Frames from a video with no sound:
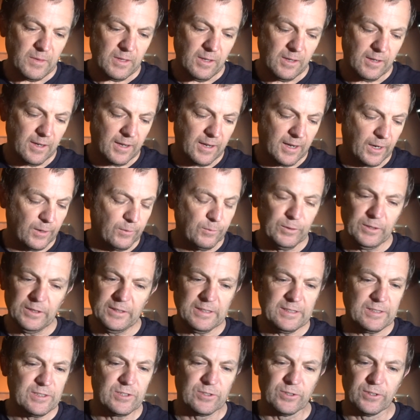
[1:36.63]

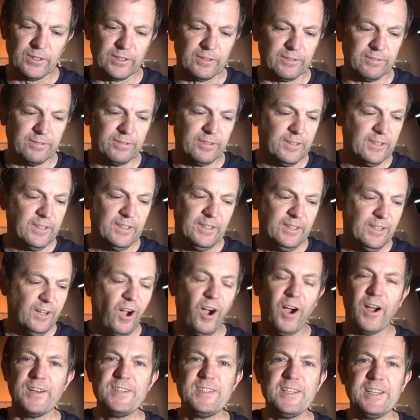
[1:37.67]
Really sort of
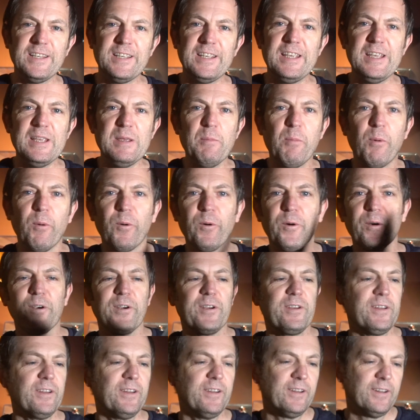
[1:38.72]
haunting
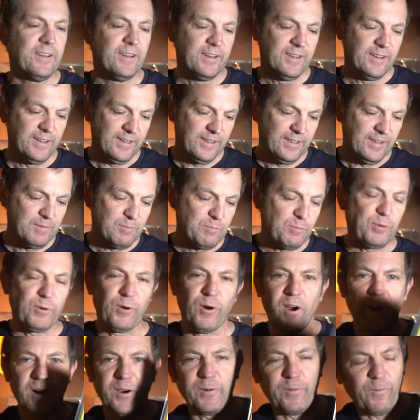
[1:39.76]
keyboard,
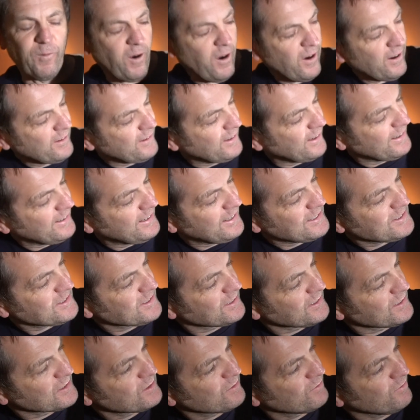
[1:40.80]
prog rock, I guess,
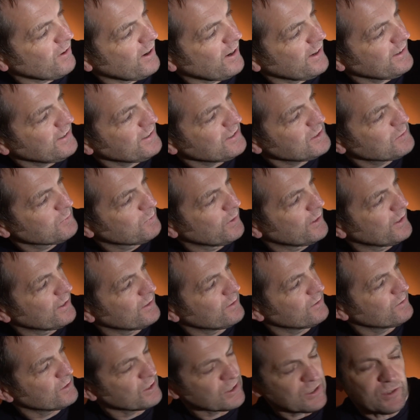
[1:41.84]
at its finest,
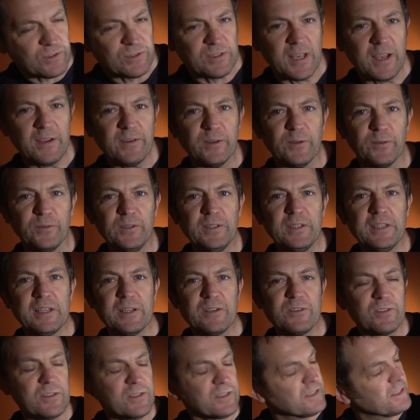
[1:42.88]
but just sounded really
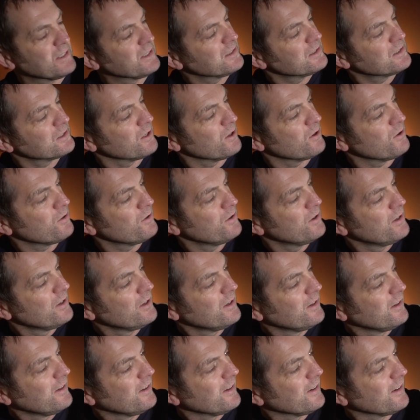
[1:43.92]
interesting. So
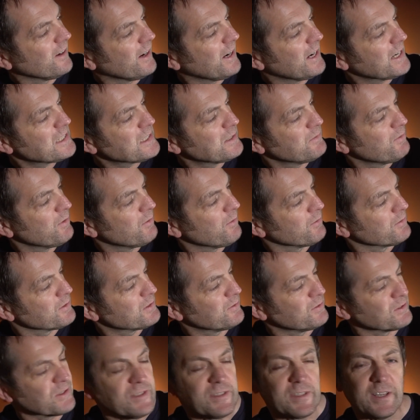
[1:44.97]
I asked him if it was
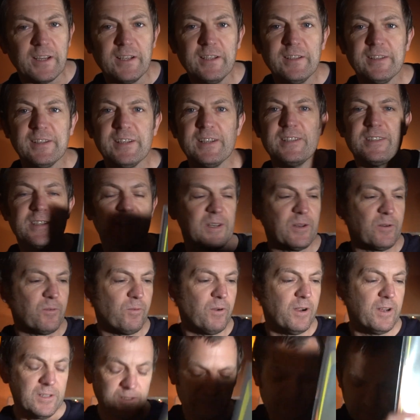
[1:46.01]
for sale, and he said it
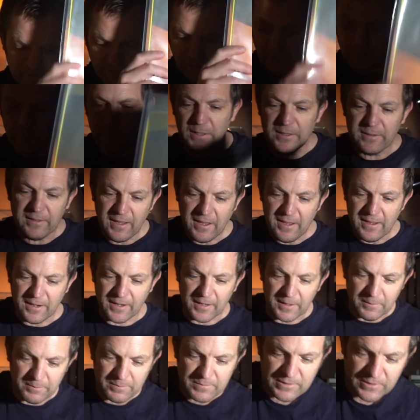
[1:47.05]
was, so I picked that
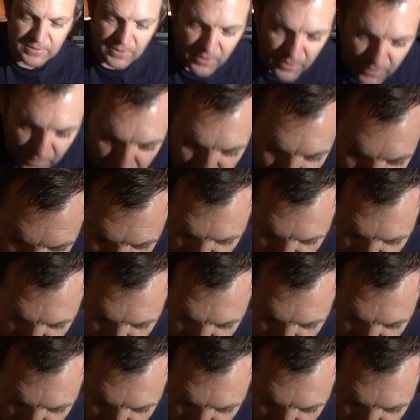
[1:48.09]
up. So